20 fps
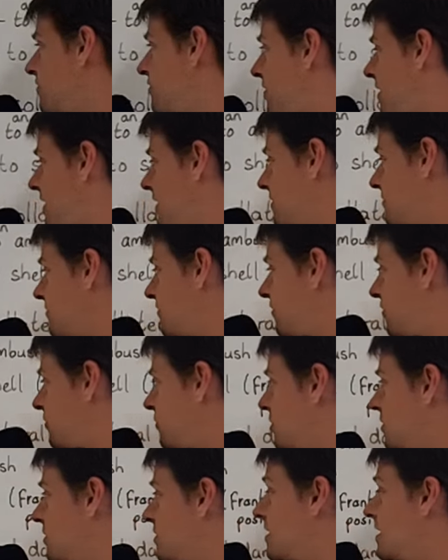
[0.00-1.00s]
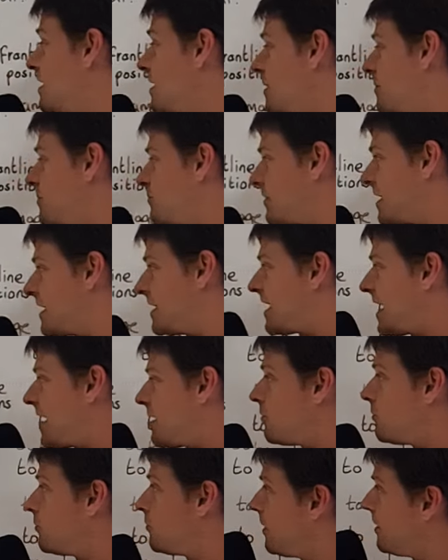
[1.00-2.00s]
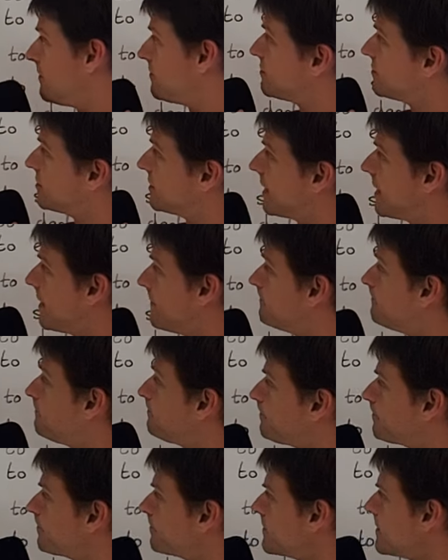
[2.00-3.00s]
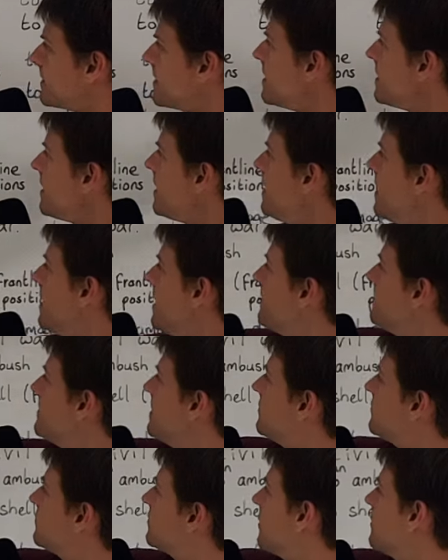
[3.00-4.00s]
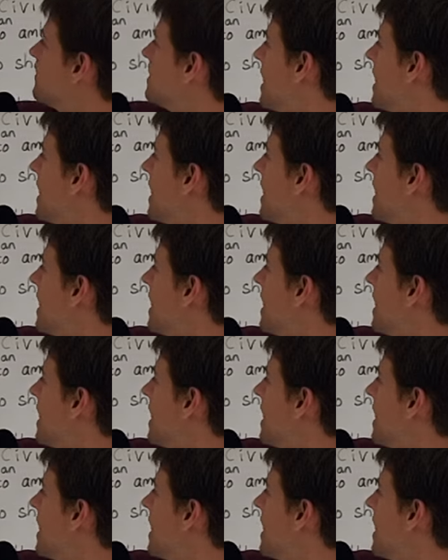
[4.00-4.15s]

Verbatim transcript: or violence could break out once again. Um, so